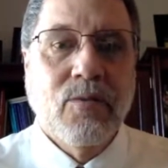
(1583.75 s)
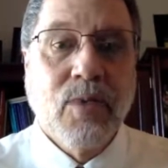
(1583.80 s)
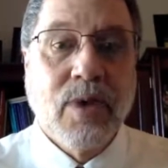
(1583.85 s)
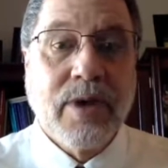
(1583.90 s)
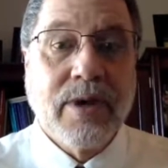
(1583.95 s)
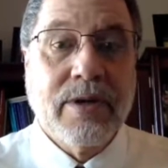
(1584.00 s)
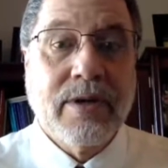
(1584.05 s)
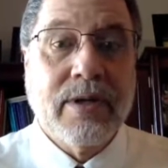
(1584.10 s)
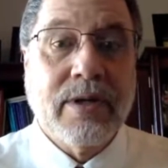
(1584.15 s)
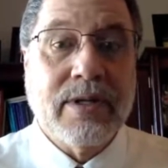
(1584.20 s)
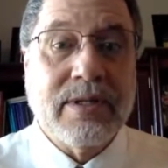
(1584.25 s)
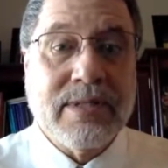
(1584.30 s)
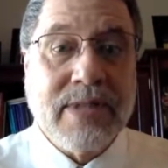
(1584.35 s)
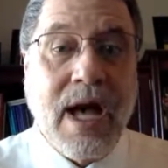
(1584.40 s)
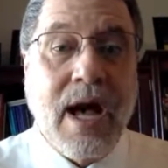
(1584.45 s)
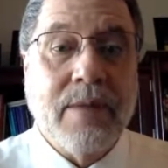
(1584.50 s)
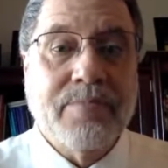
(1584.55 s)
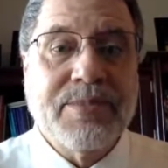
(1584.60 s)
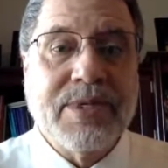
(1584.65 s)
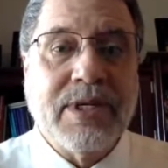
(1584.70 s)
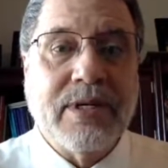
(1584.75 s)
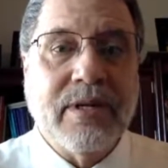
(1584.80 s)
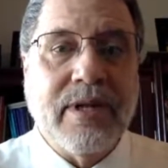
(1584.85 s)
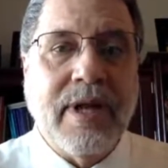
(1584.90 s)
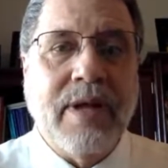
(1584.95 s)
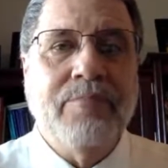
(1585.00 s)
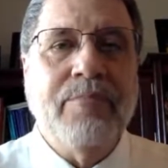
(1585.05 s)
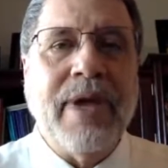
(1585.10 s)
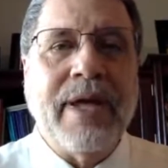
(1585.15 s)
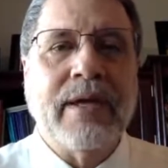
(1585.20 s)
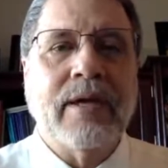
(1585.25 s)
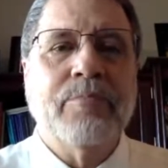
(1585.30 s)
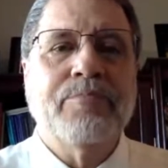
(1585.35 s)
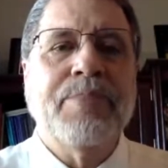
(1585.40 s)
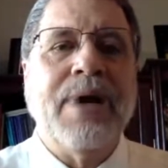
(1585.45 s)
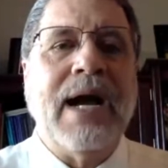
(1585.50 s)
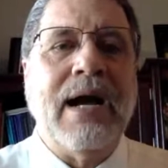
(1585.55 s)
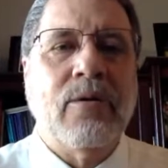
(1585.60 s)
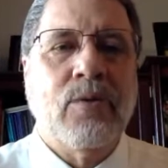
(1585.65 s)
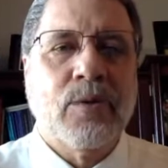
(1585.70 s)
We're going to adopt it and make
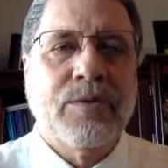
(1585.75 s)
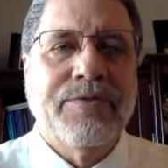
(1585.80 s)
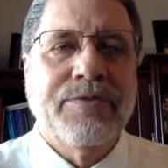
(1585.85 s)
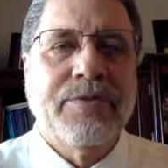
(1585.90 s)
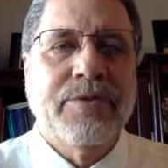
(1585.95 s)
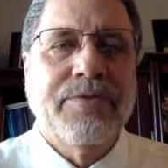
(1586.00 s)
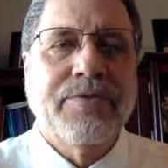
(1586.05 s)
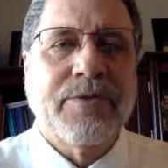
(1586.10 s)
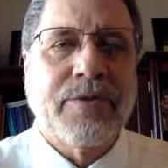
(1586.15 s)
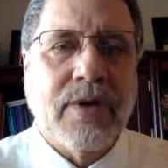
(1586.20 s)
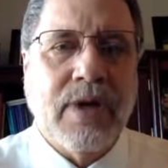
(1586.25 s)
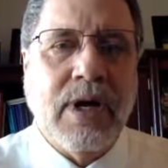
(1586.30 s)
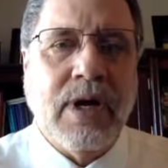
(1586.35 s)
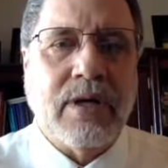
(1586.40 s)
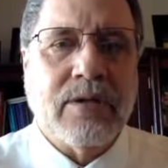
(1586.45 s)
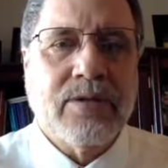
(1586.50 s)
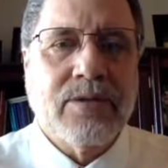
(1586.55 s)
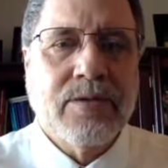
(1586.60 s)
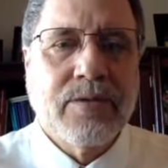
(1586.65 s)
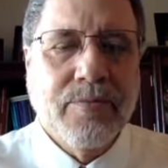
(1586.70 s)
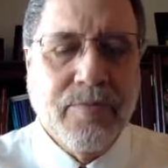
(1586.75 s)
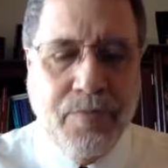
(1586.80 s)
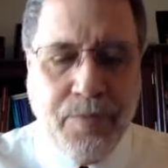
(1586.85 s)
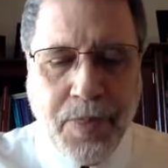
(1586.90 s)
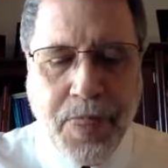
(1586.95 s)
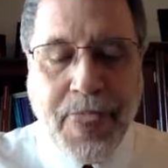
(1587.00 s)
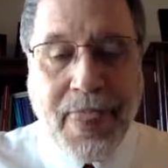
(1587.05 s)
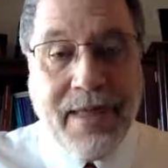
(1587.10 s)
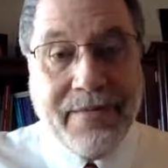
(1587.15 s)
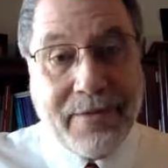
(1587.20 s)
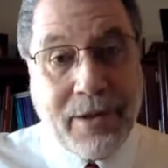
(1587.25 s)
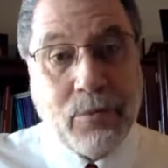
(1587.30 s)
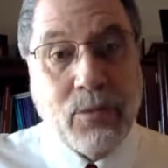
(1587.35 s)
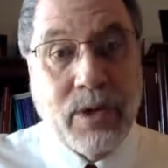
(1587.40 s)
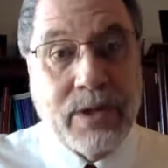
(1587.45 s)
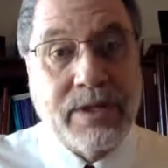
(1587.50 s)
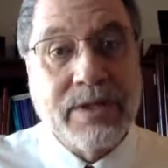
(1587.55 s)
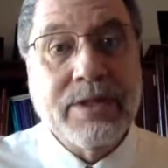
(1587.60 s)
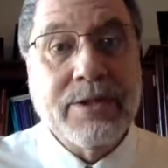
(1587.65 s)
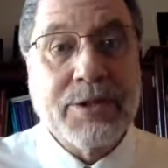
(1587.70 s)
it powerful for us. And they
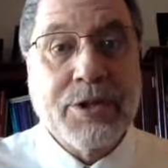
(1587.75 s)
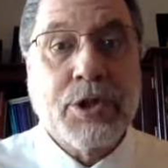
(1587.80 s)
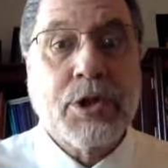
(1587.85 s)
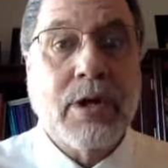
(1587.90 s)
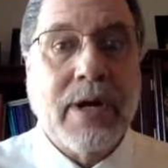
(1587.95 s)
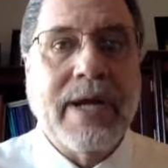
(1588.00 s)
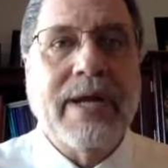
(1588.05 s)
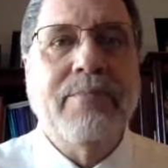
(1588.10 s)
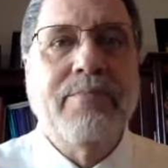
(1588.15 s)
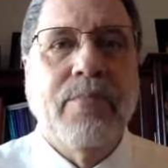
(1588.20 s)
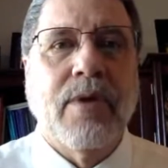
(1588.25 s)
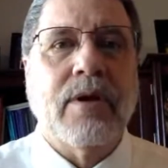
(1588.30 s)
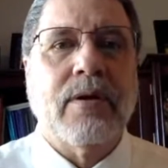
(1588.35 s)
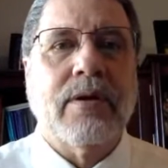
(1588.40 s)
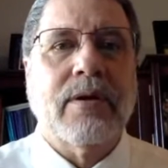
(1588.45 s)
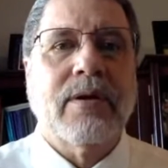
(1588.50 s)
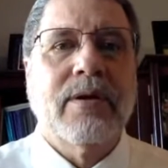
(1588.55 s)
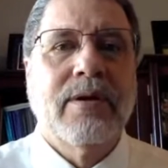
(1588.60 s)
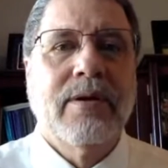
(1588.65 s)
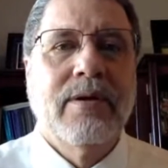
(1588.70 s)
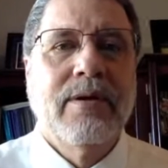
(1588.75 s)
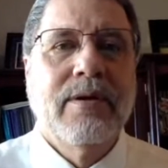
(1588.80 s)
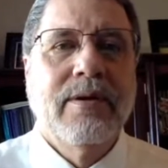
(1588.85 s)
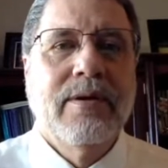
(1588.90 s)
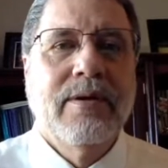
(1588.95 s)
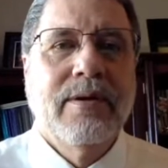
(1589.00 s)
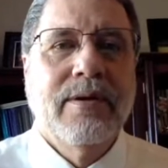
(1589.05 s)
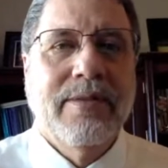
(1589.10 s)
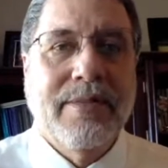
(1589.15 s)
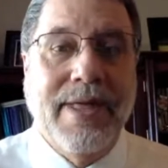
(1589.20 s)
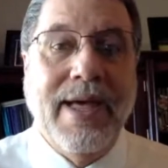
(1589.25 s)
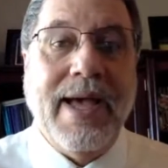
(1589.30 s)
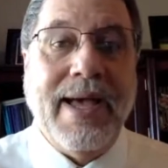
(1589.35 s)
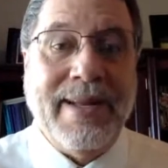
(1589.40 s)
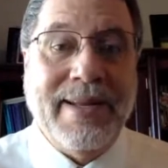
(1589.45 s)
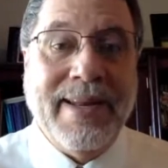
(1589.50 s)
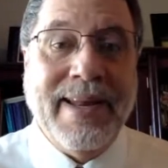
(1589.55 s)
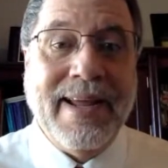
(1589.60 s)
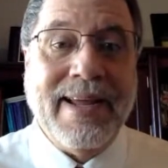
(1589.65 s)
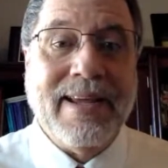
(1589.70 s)
wanted to trademark
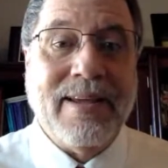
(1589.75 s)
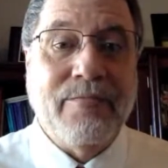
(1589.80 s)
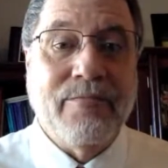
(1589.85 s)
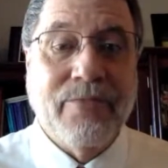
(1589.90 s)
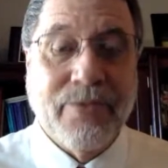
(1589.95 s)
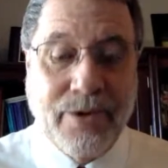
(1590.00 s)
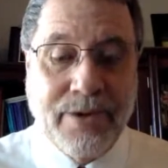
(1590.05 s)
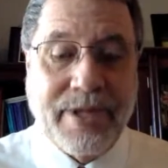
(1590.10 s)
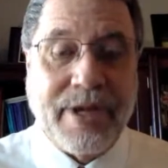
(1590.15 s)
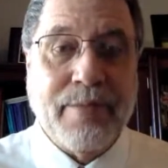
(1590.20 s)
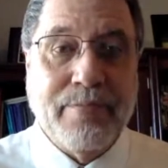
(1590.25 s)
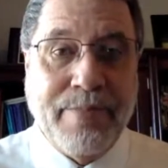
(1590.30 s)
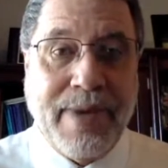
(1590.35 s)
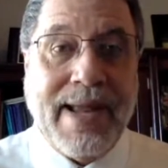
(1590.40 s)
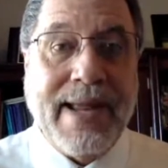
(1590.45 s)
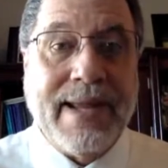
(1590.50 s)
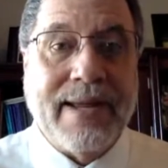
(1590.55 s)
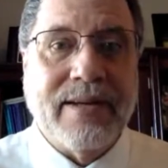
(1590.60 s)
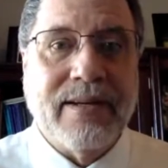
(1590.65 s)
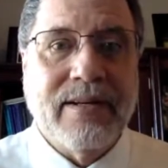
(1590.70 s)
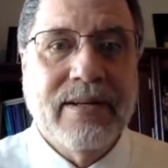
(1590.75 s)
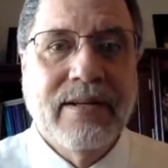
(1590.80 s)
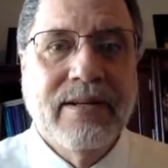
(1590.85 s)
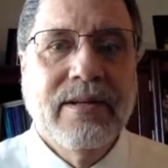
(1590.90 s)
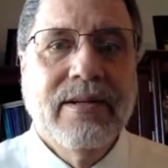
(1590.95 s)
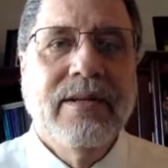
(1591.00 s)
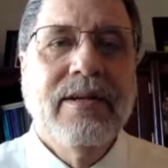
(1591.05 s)
that name for their band.